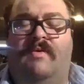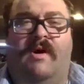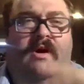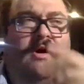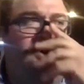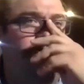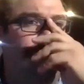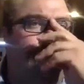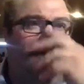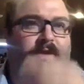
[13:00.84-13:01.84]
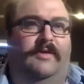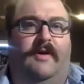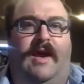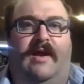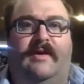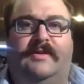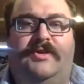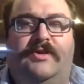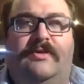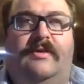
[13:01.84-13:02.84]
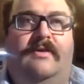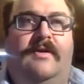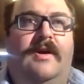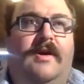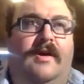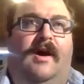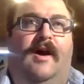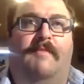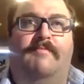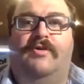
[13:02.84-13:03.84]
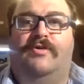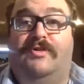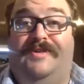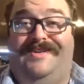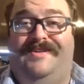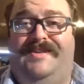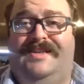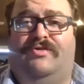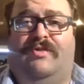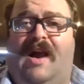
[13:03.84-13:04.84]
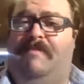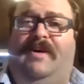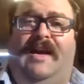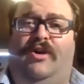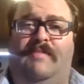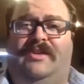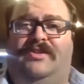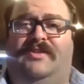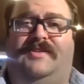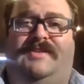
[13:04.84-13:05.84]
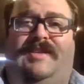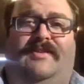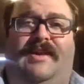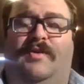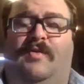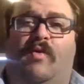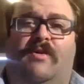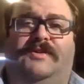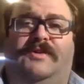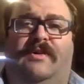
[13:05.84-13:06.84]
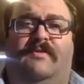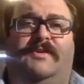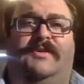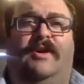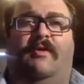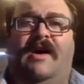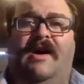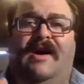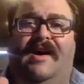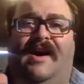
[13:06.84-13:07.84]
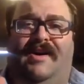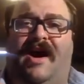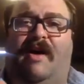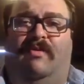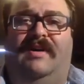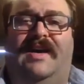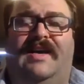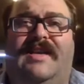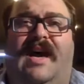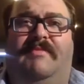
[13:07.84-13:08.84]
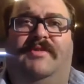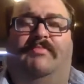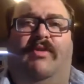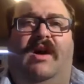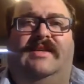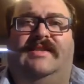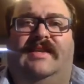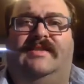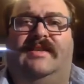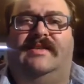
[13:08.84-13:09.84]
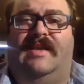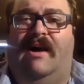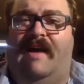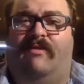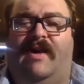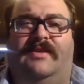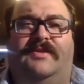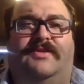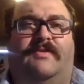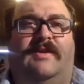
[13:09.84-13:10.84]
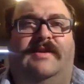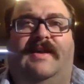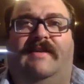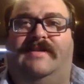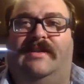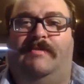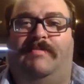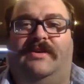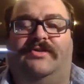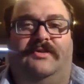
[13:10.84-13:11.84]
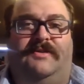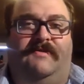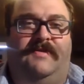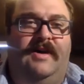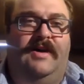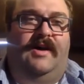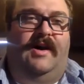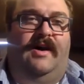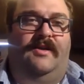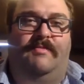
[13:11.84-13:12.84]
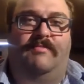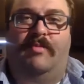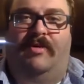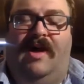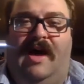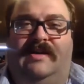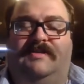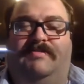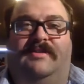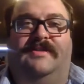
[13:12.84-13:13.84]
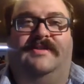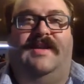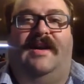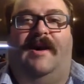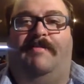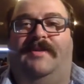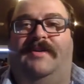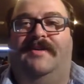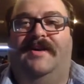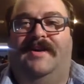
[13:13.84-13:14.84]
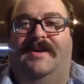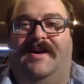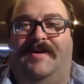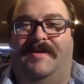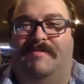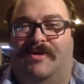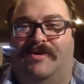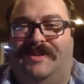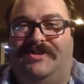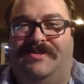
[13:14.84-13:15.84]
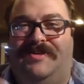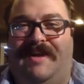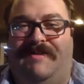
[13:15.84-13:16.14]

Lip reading: are, you're holding their hands, you're emotionally distraught, but like you mentioned, still in the war zone. So not really that time to process this. Now, I've read the stories, I've seen the pictures of the mobile hospitals set up and the Mercy ship